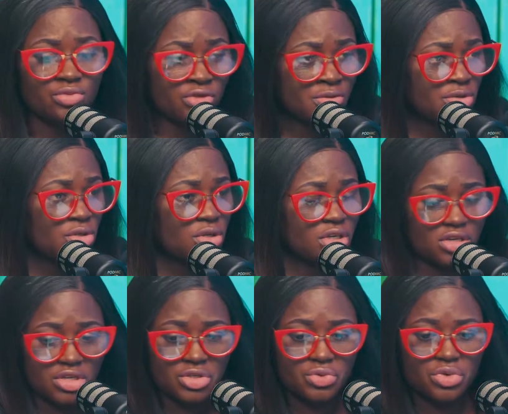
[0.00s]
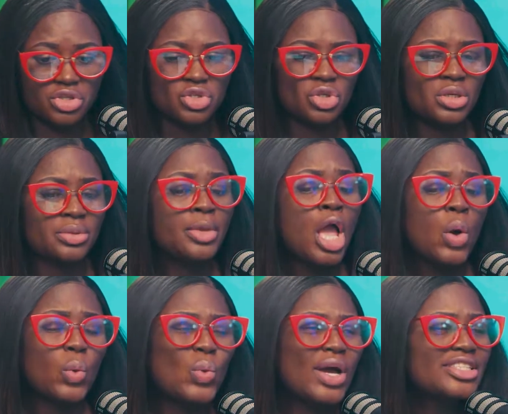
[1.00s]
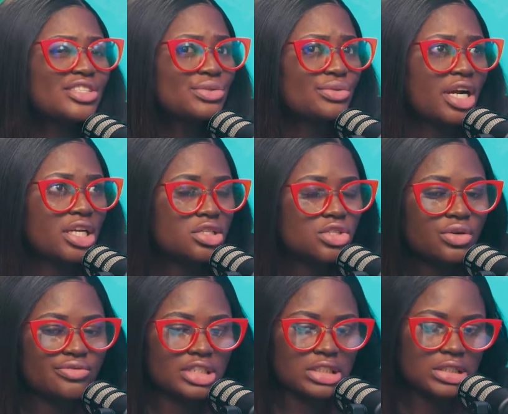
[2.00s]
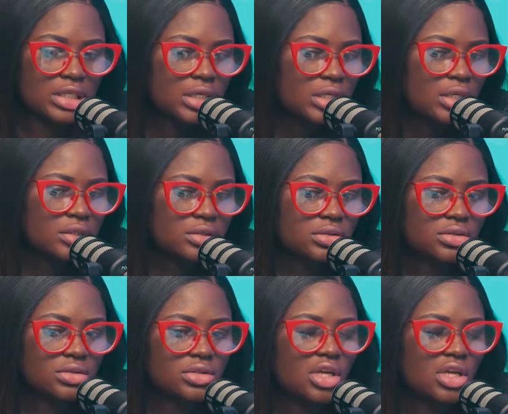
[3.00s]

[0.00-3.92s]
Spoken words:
moves me to our next question. Where the rights of the tenants